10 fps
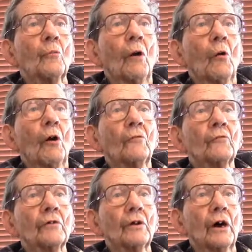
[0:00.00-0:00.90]
My wife
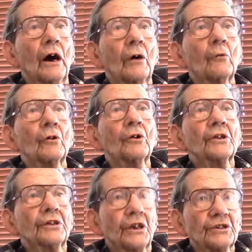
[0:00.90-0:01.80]
and I were in
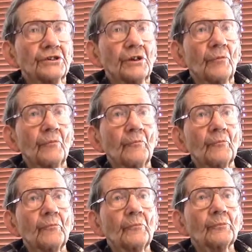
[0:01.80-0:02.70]
the kitchen.
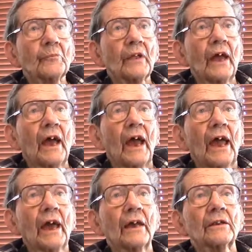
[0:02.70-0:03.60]

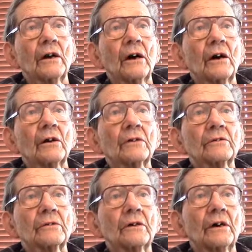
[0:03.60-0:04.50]
And
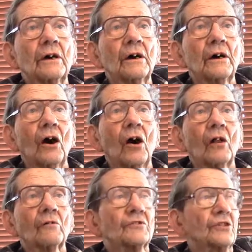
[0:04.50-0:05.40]

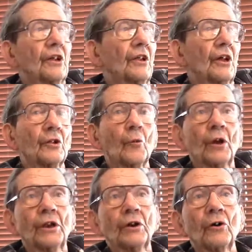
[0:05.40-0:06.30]
all of a sudden on the
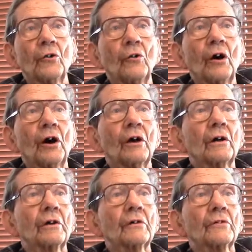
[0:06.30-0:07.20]
radio,
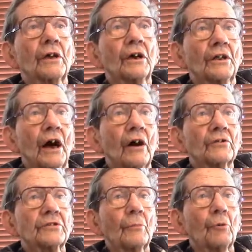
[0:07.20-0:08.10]
they
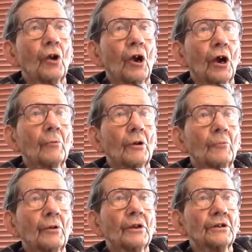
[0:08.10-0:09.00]
announced that Pearl Harbor
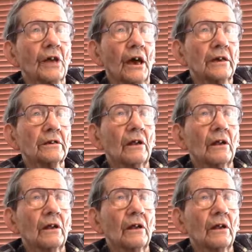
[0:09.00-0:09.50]
had been attacked.